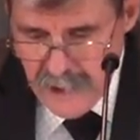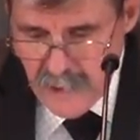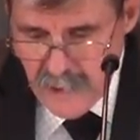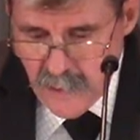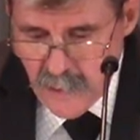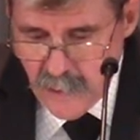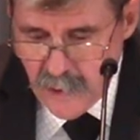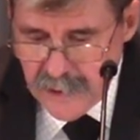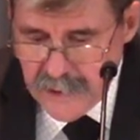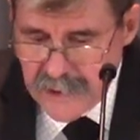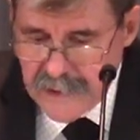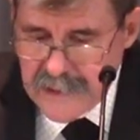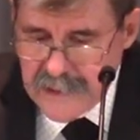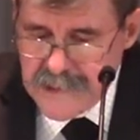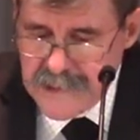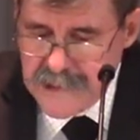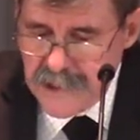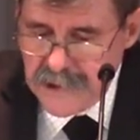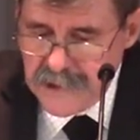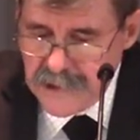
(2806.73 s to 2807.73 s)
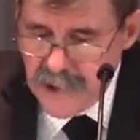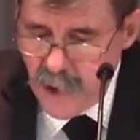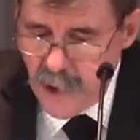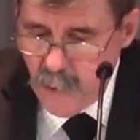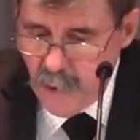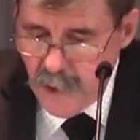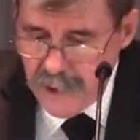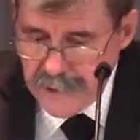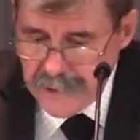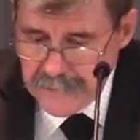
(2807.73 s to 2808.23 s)
wherein he said, No
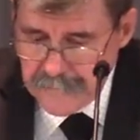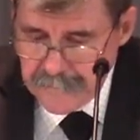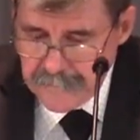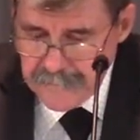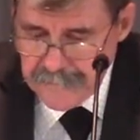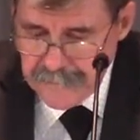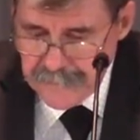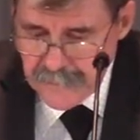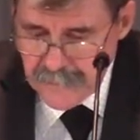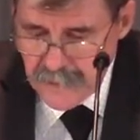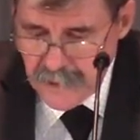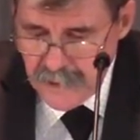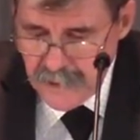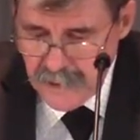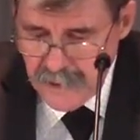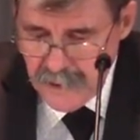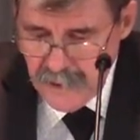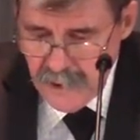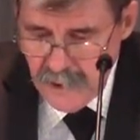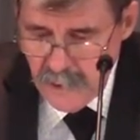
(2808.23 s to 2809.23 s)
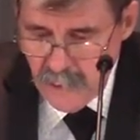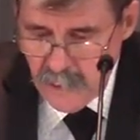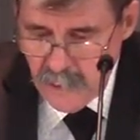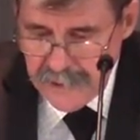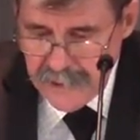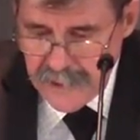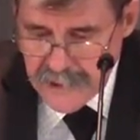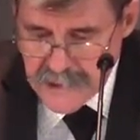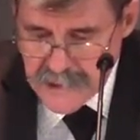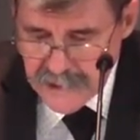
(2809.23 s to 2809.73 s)
one, when
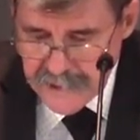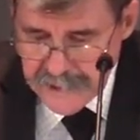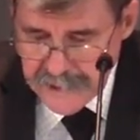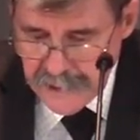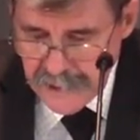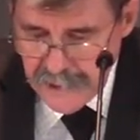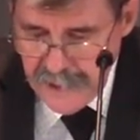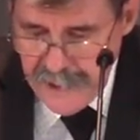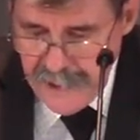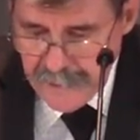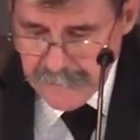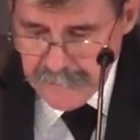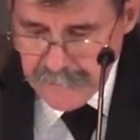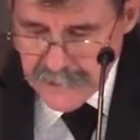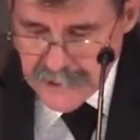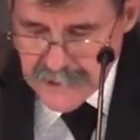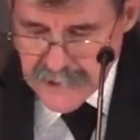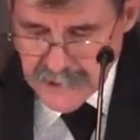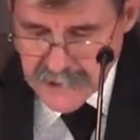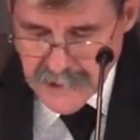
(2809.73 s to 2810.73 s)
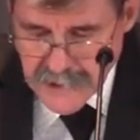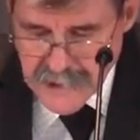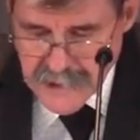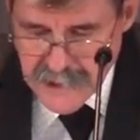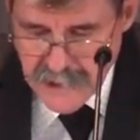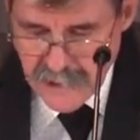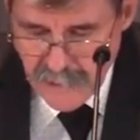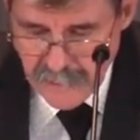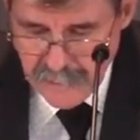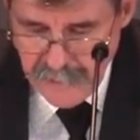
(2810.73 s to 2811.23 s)
he has lit a lamp, puts it in a
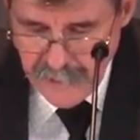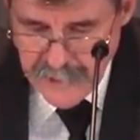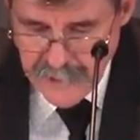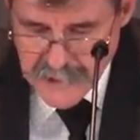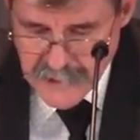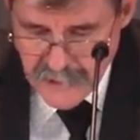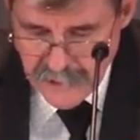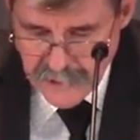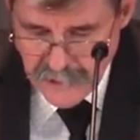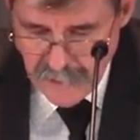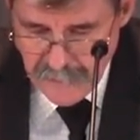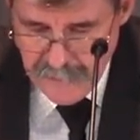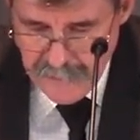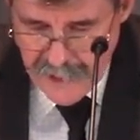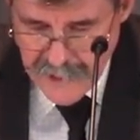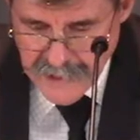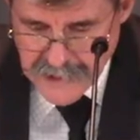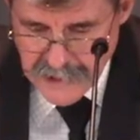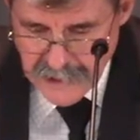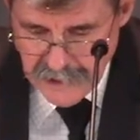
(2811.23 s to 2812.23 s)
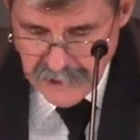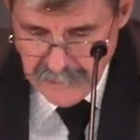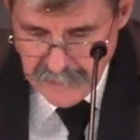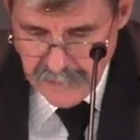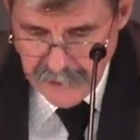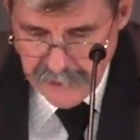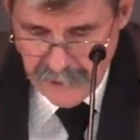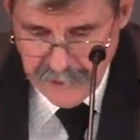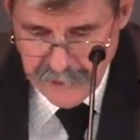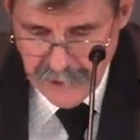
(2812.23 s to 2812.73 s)
secret place or under a basket,
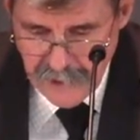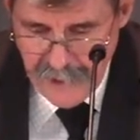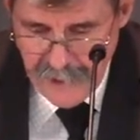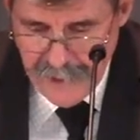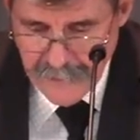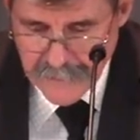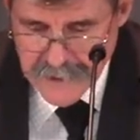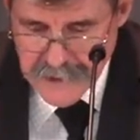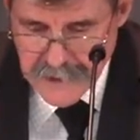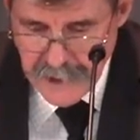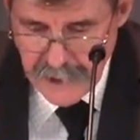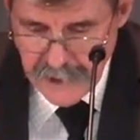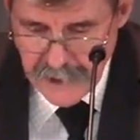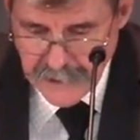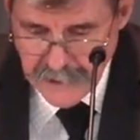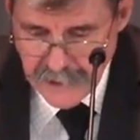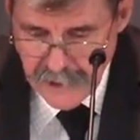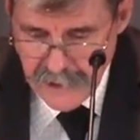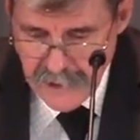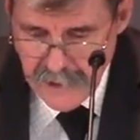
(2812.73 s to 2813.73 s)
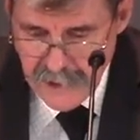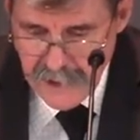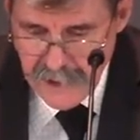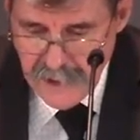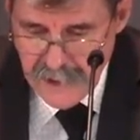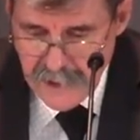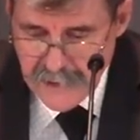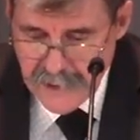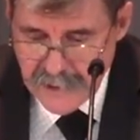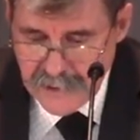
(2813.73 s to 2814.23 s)
but on a lampstand,
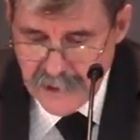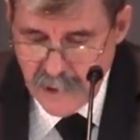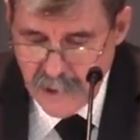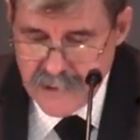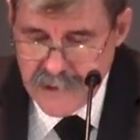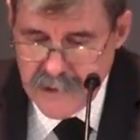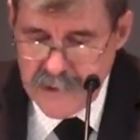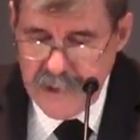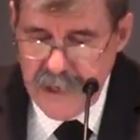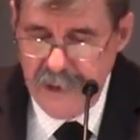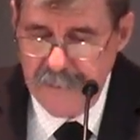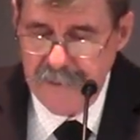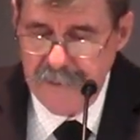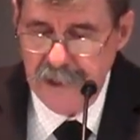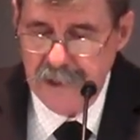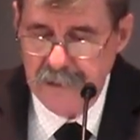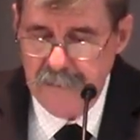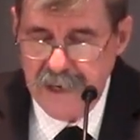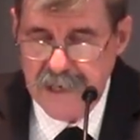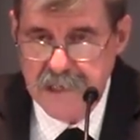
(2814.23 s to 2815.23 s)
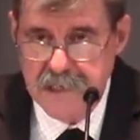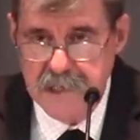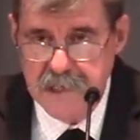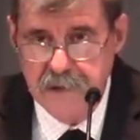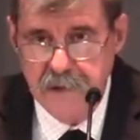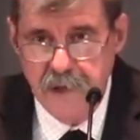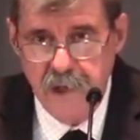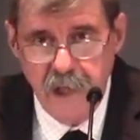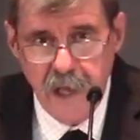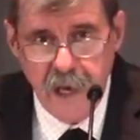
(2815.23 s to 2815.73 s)
that those who come in may see
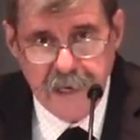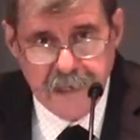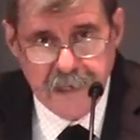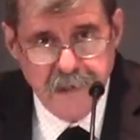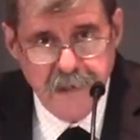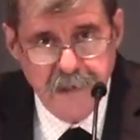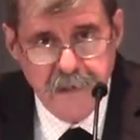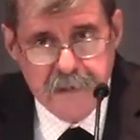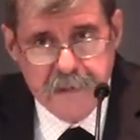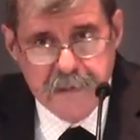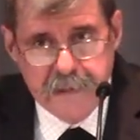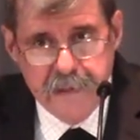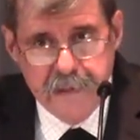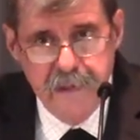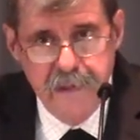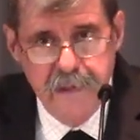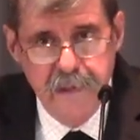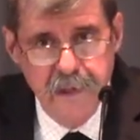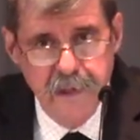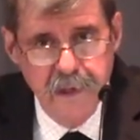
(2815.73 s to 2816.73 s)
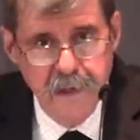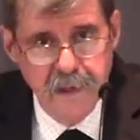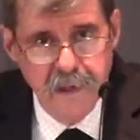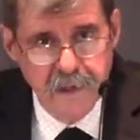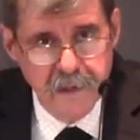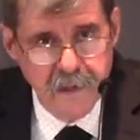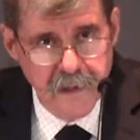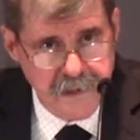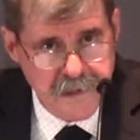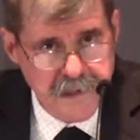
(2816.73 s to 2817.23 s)
the light
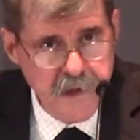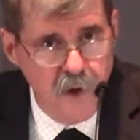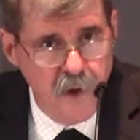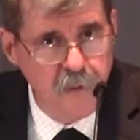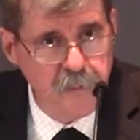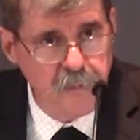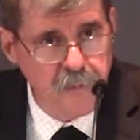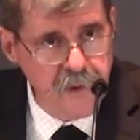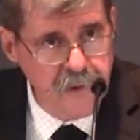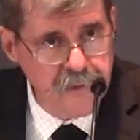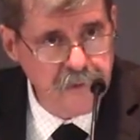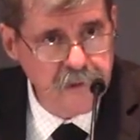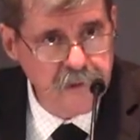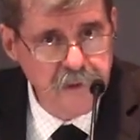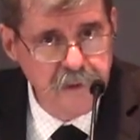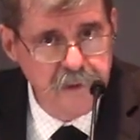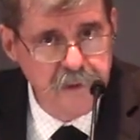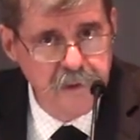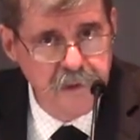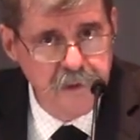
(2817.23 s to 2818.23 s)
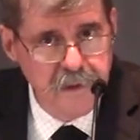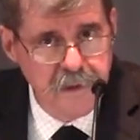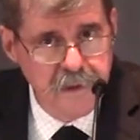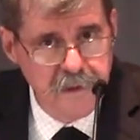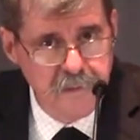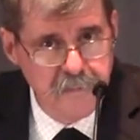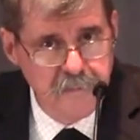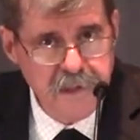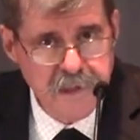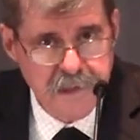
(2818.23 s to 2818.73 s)
let us all, brethren,
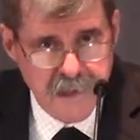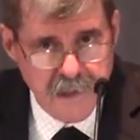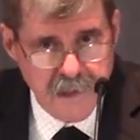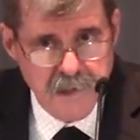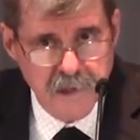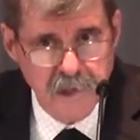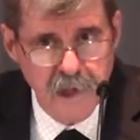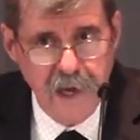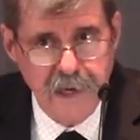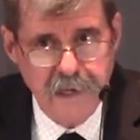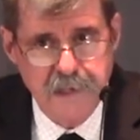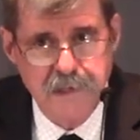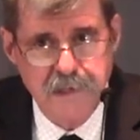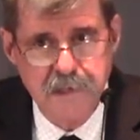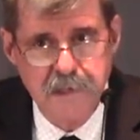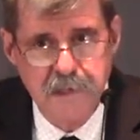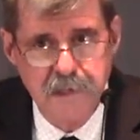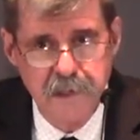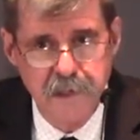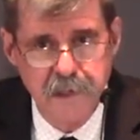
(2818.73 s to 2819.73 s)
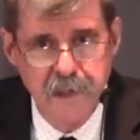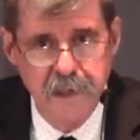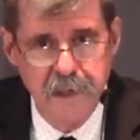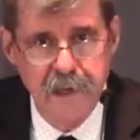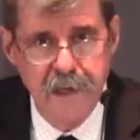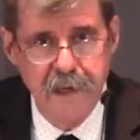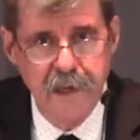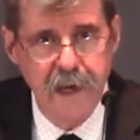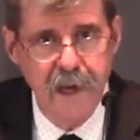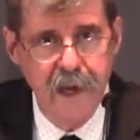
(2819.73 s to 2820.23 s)
be such lights
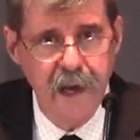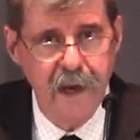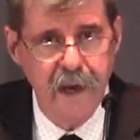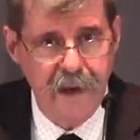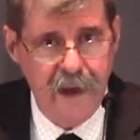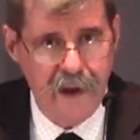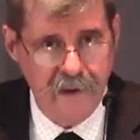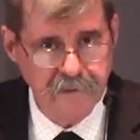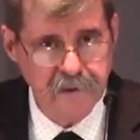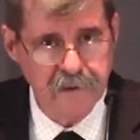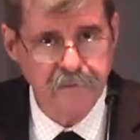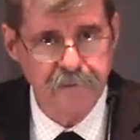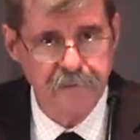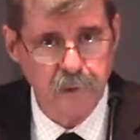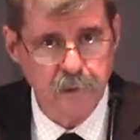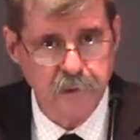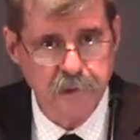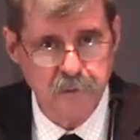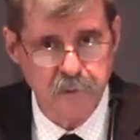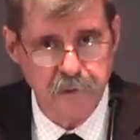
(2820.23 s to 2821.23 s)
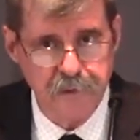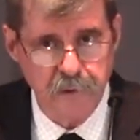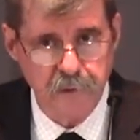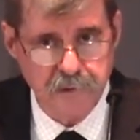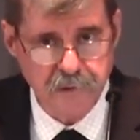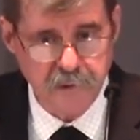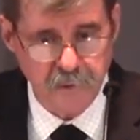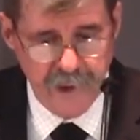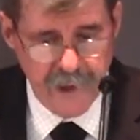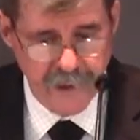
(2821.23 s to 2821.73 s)
and have influence with those
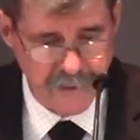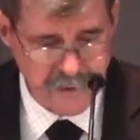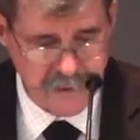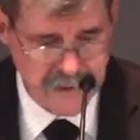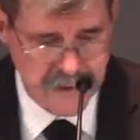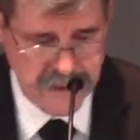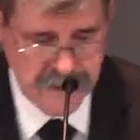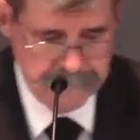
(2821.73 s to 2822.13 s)
around us.